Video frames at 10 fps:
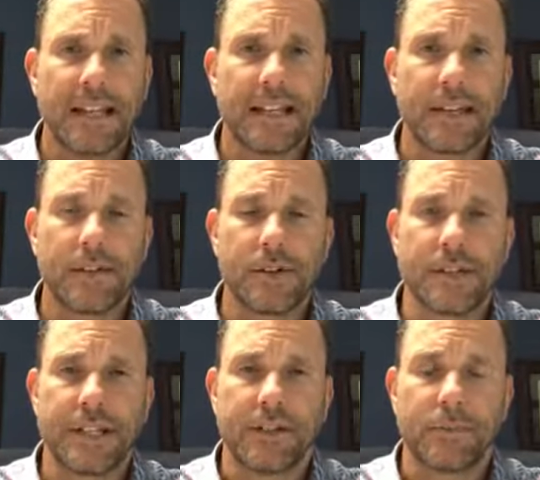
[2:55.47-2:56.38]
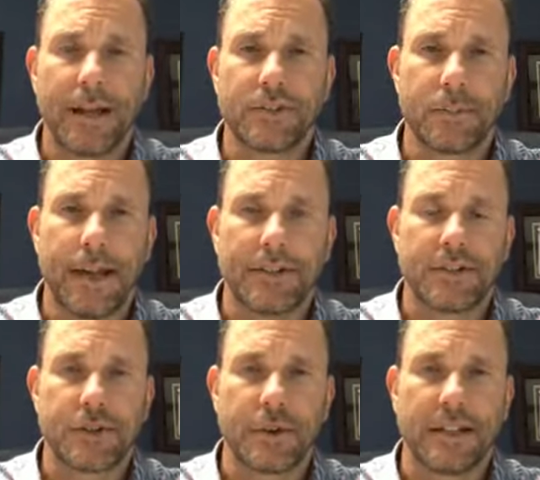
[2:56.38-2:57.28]
And there she is. Pastor
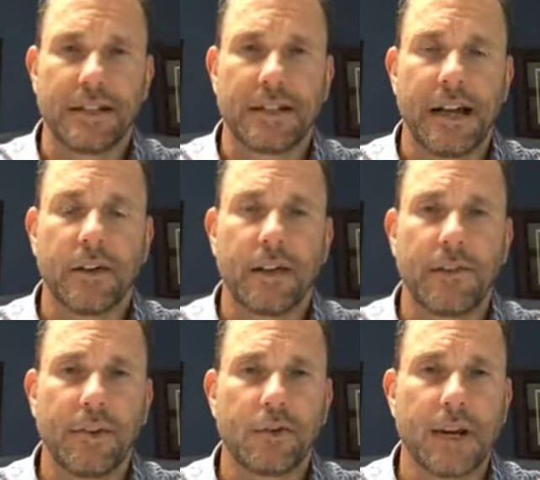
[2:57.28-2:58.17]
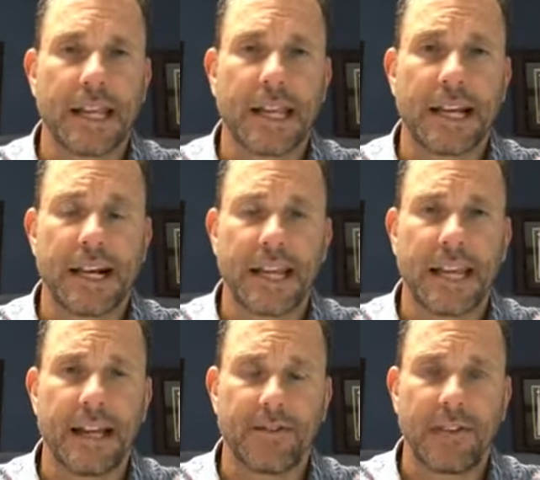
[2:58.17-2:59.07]
Pat's joined us now. If you try to get on and
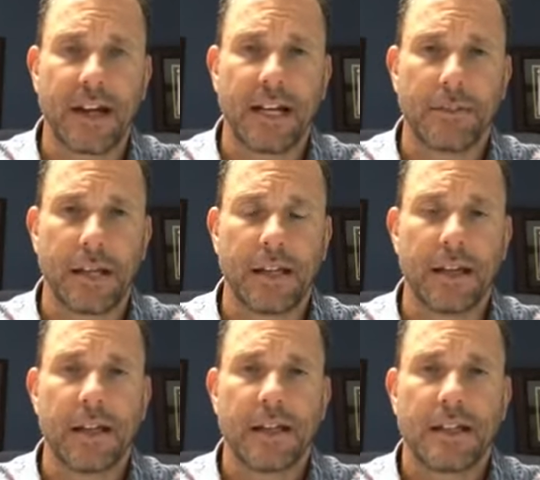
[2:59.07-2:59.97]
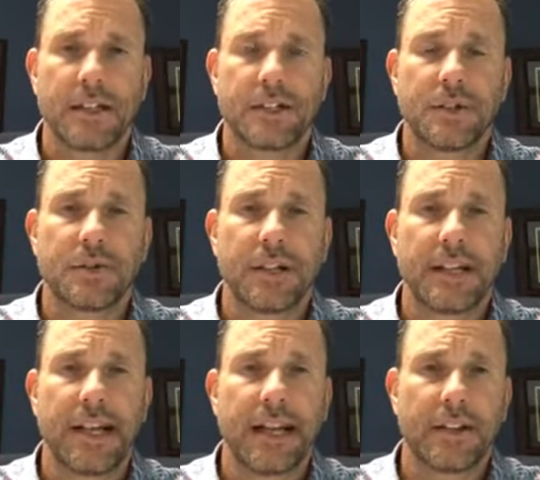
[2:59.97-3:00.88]
can't find me, it's
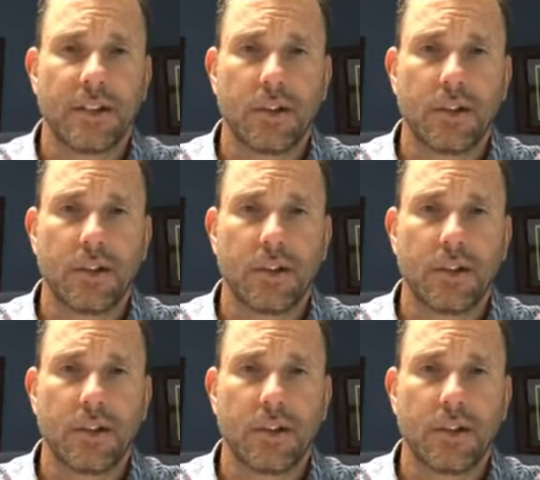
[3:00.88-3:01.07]
usually not